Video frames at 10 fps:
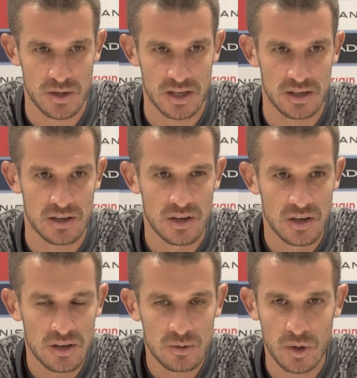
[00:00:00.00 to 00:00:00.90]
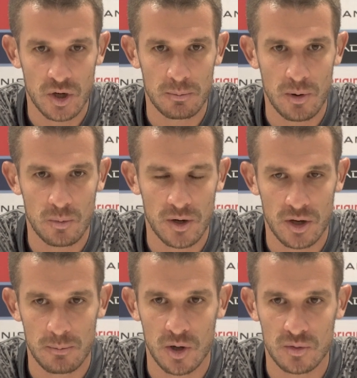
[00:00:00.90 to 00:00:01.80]
We
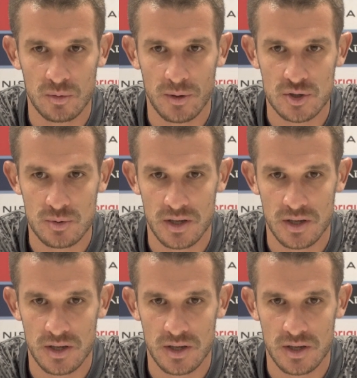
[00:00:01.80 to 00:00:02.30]
don't mind too much.